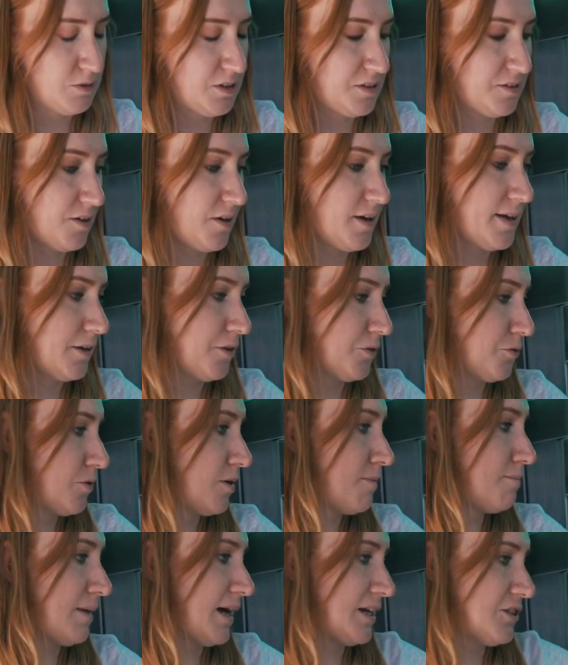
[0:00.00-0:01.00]
design. I thought
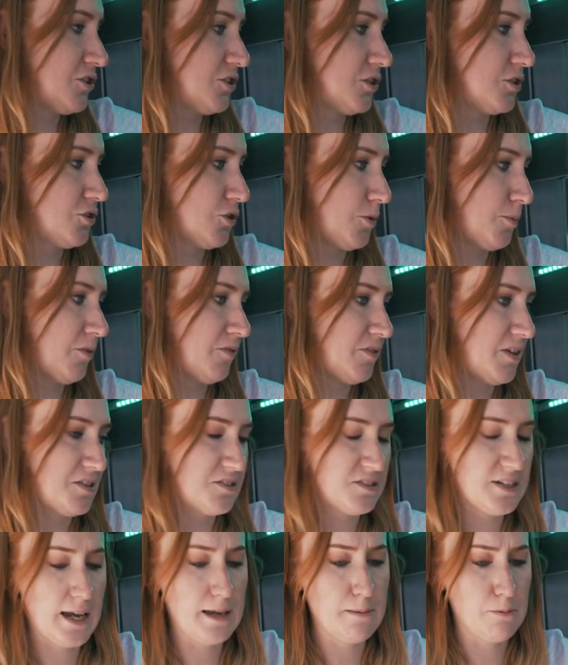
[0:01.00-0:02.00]
it matched the top of this
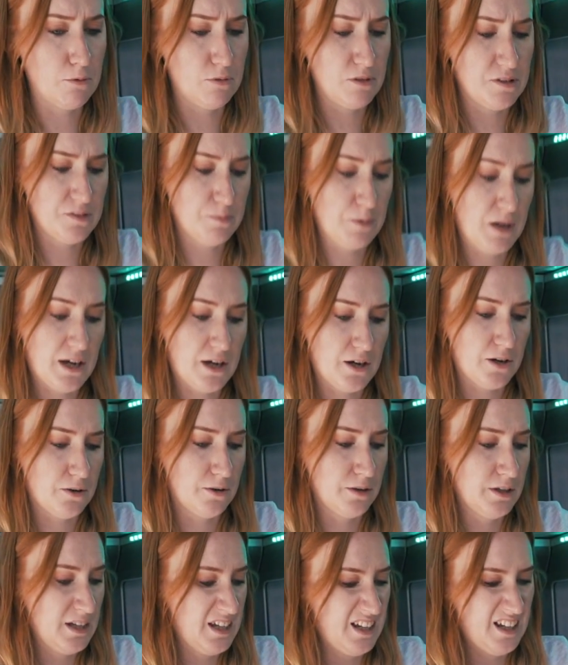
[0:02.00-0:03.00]
table as
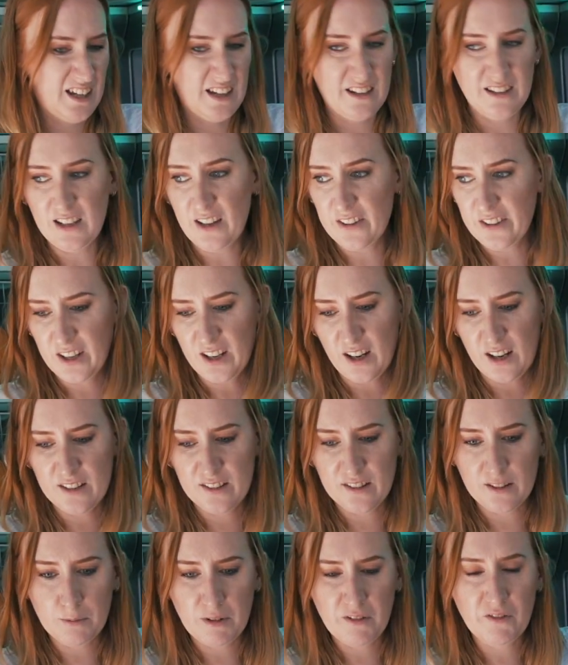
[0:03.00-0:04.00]
well, and the other
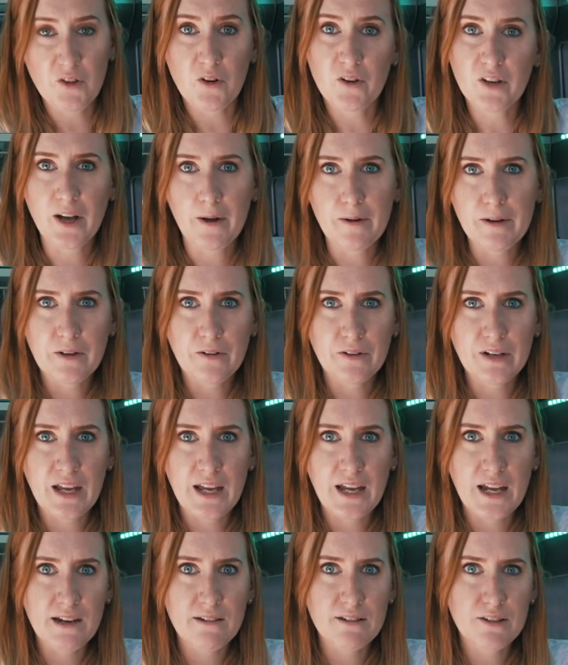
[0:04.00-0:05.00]
colours that we've got going on
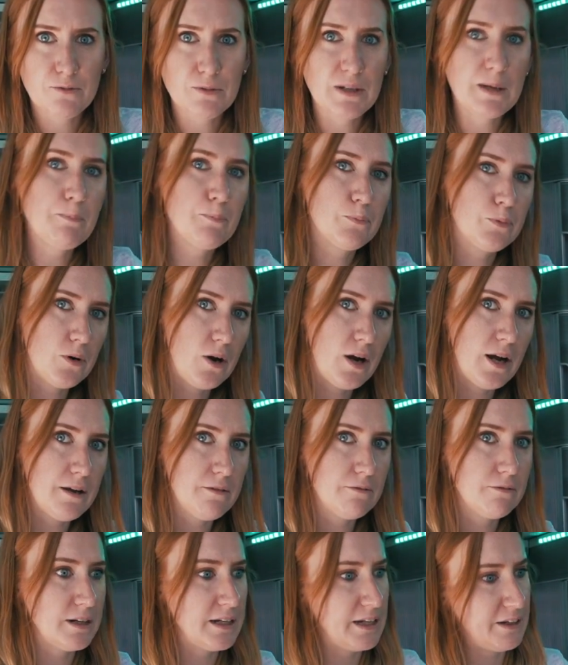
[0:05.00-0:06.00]
here. It's really
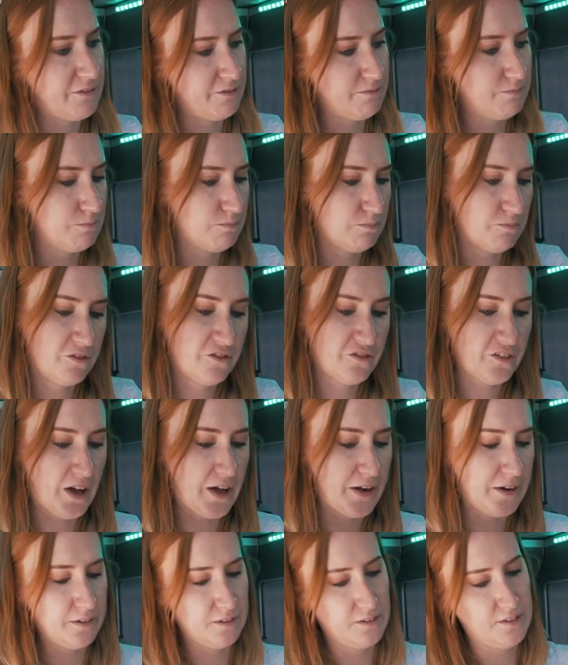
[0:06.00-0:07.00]
bright, really
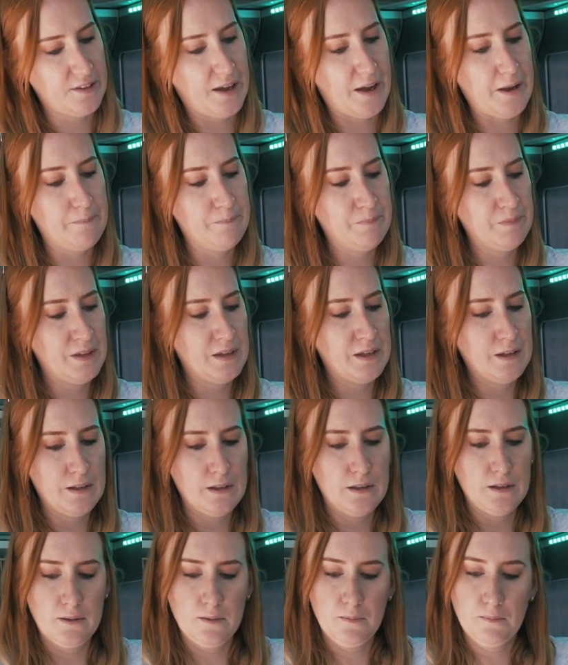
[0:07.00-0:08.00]
fun. So
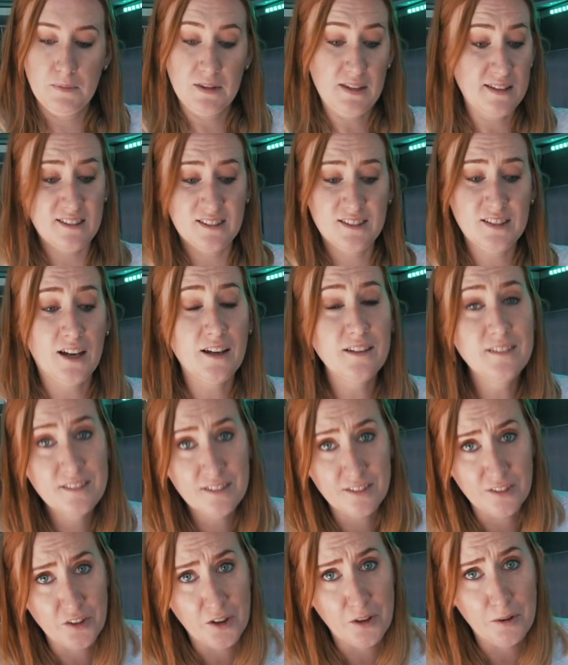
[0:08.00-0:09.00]
there's tons
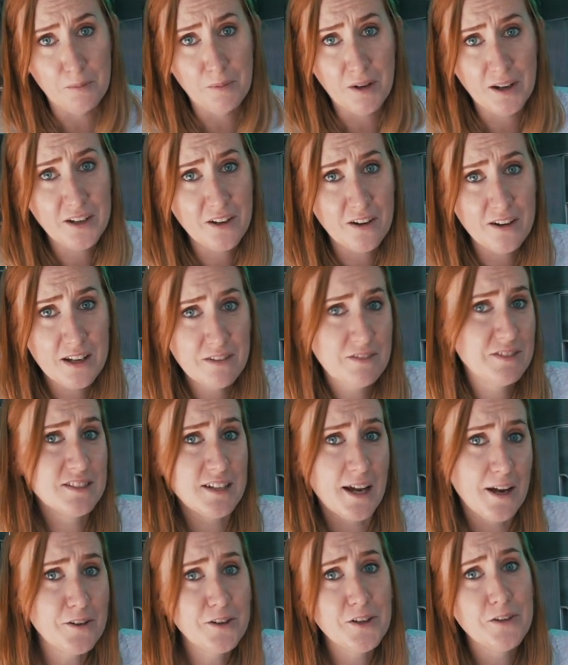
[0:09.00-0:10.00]
of them. I can't even
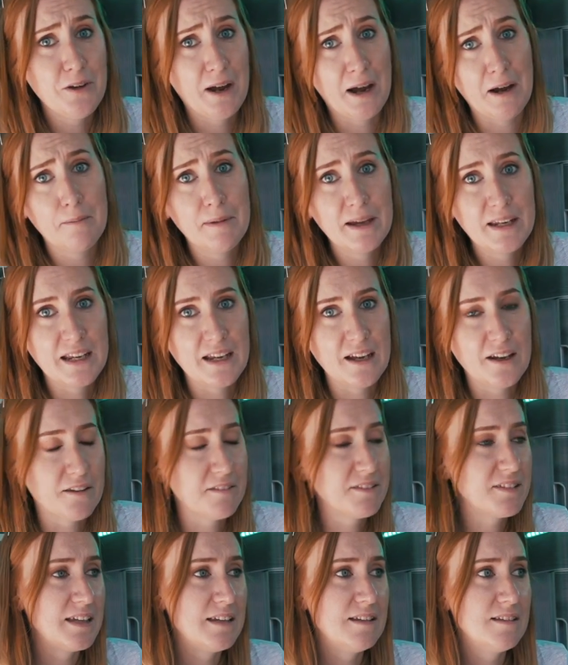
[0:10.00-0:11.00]
tell you how many, and
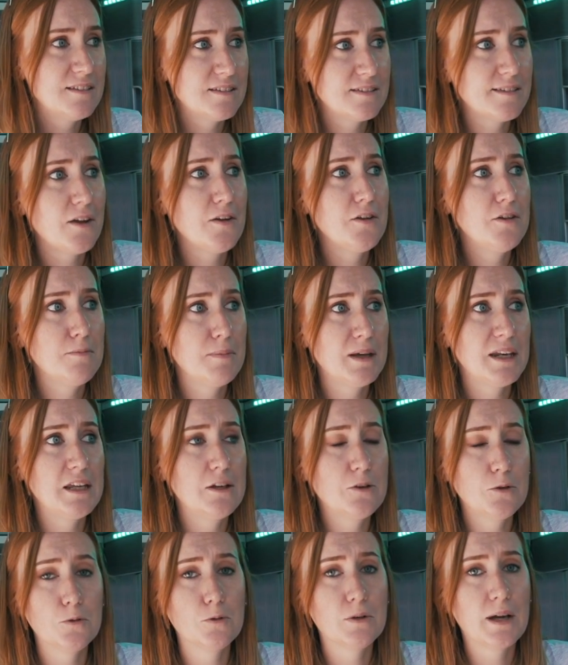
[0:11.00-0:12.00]
I've seen so many
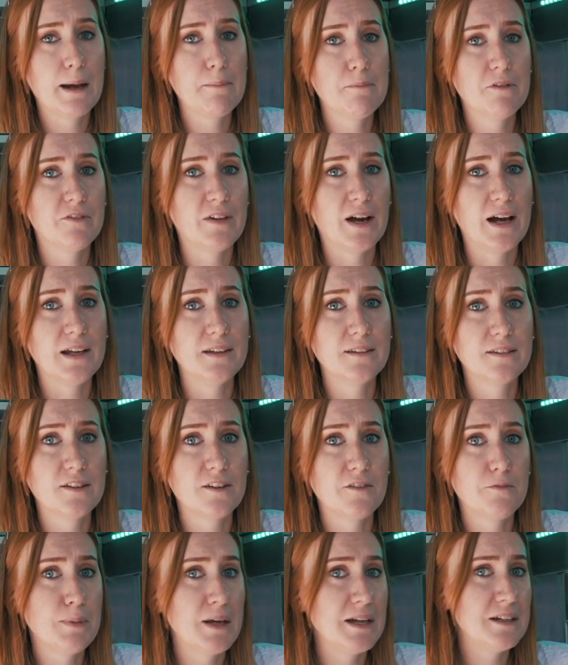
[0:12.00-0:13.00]
cool camper vans that
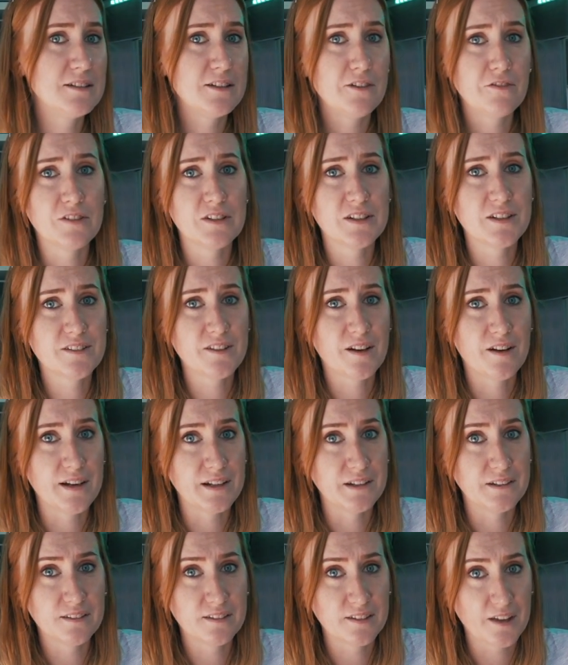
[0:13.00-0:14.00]
have picked different
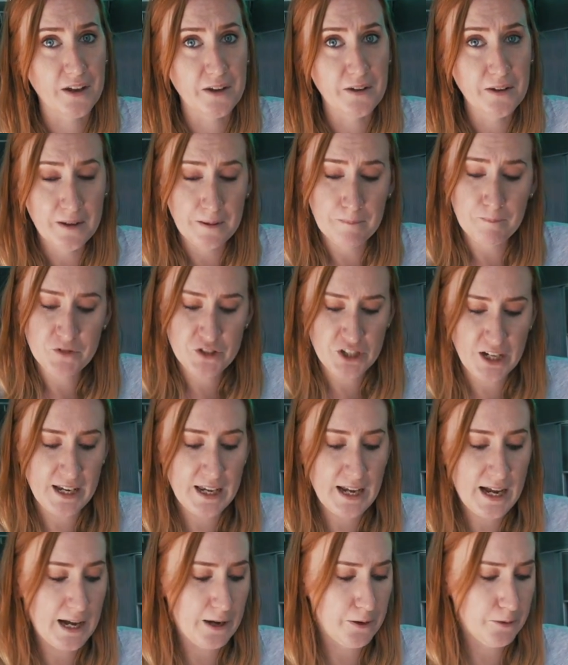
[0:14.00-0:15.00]
designs, so check
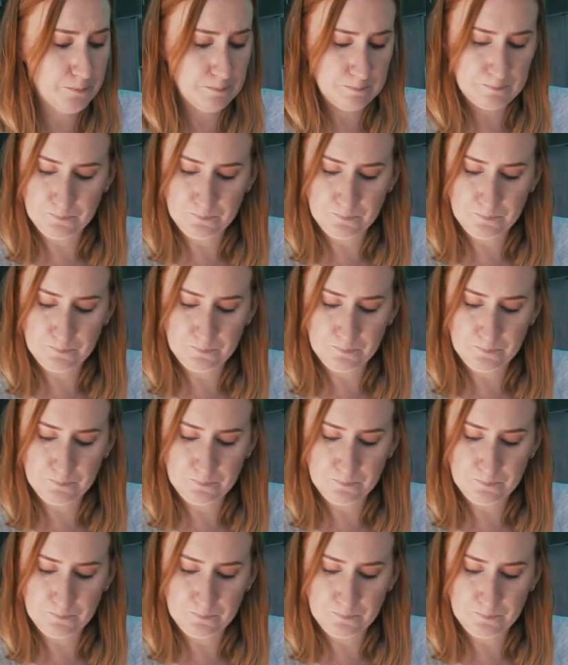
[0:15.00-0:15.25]
it out.